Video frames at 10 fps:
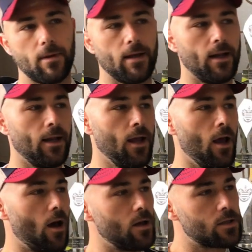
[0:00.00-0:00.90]
And then
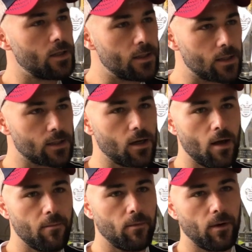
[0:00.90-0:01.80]
I see his
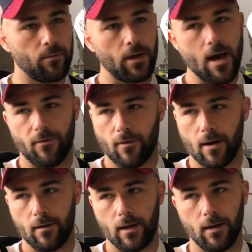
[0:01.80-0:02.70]
excitement when we have
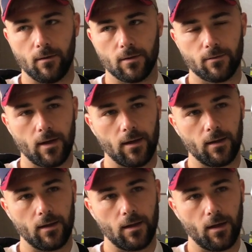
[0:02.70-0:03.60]
Crowned Eagle was running